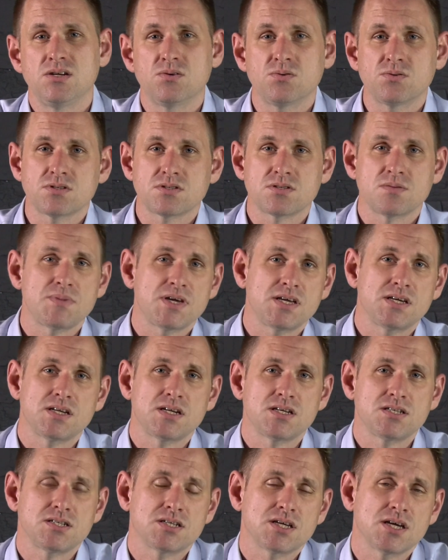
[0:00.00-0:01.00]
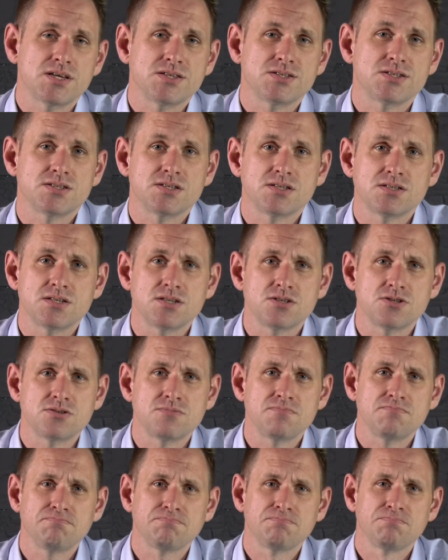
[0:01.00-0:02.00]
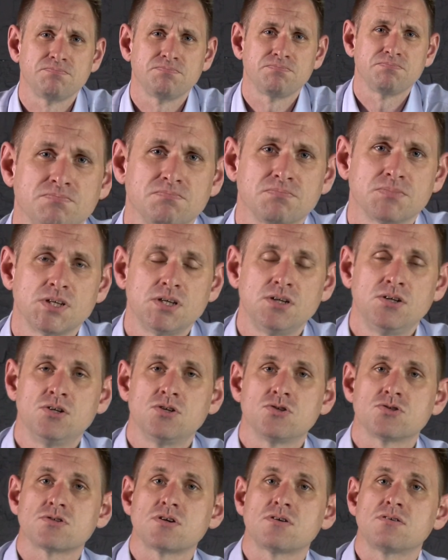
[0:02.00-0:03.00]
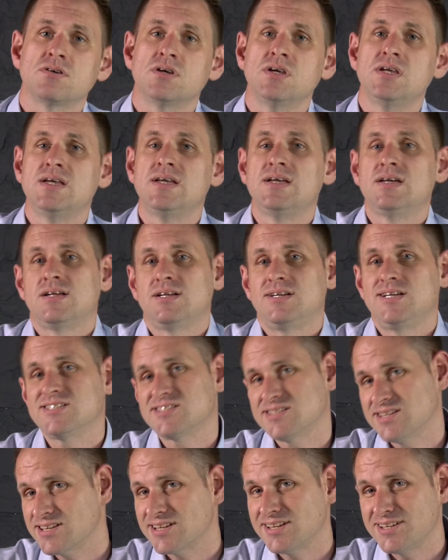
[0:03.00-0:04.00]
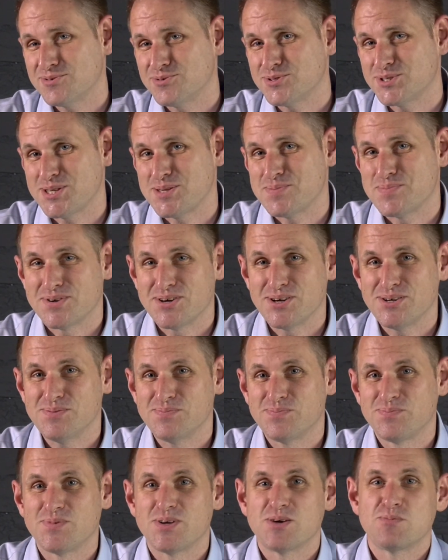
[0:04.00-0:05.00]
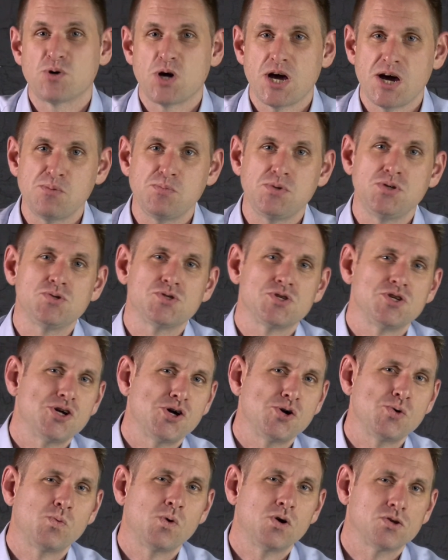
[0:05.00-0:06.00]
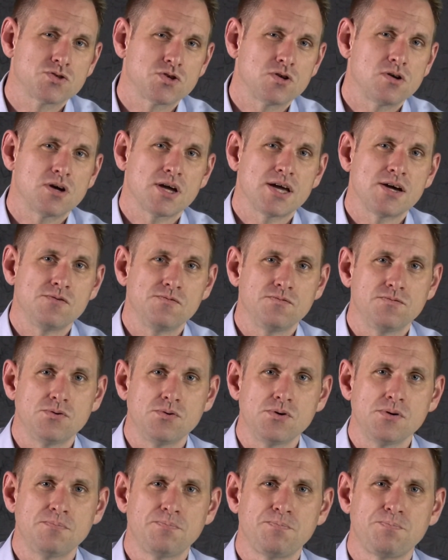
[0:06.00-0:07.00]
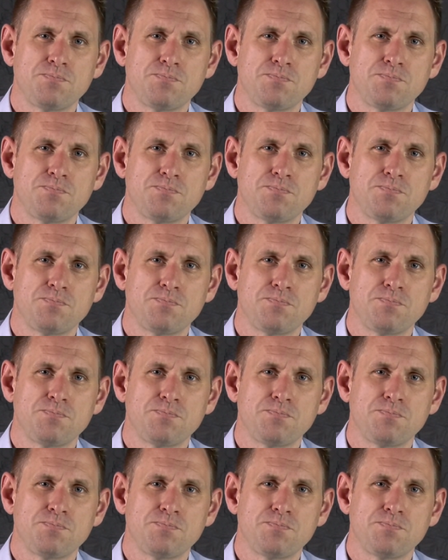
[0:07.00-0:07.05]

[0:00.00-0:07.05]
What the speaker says: in order to make an educated decision. So let's dig a little deeper and we'll help you to know what to look out for.